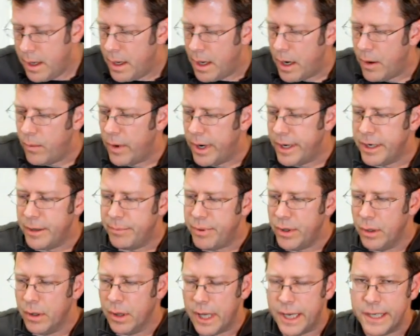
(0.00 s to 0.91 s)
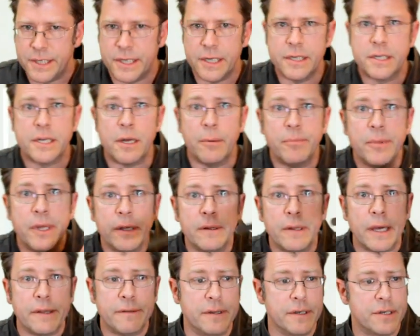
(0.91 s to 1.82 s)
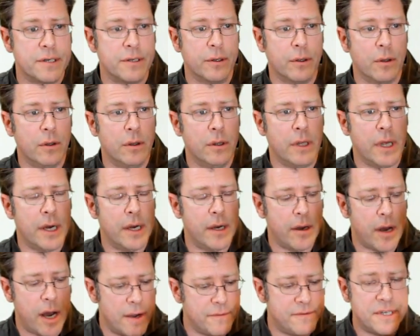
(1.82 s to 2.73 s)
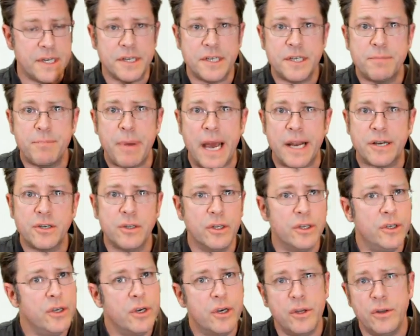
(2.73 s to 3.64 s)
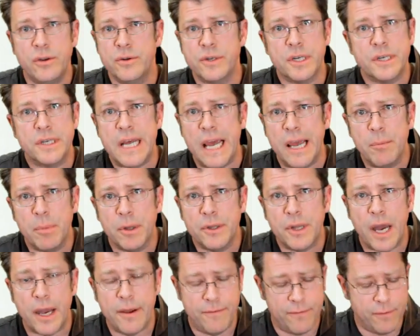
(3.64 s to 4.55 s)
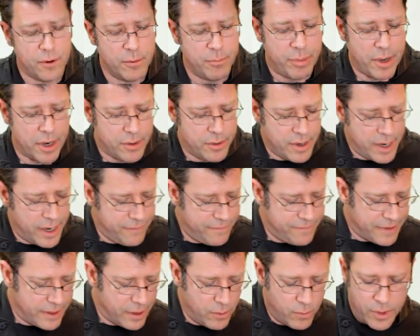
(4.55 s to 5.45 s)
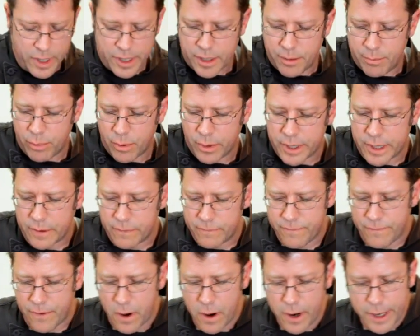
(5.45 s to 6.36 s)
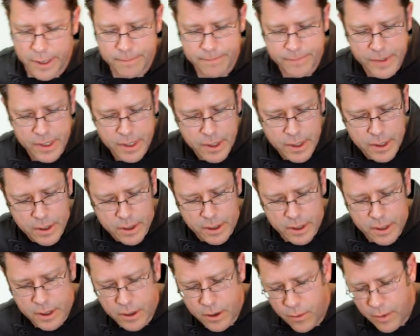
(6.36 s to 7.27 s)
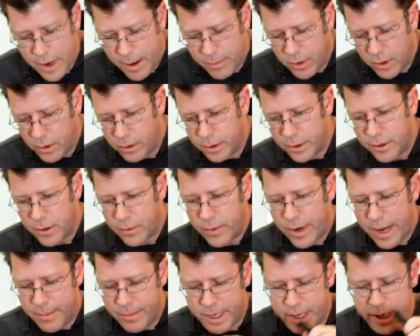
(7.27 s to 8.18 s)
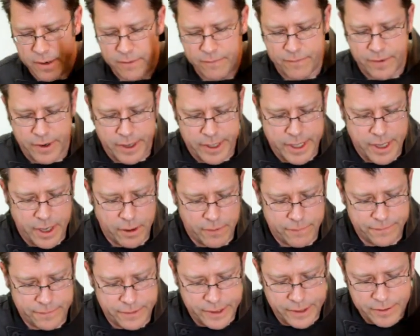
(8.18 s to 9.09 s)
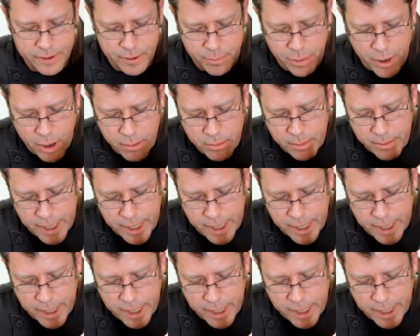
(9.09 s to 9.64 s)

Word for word: I wind up utilizing something like this little offset spatula. You could use a table knife or a butter knife, that'll wind up working fine. Going to grab a hold of the ramekin very carefully in the palm of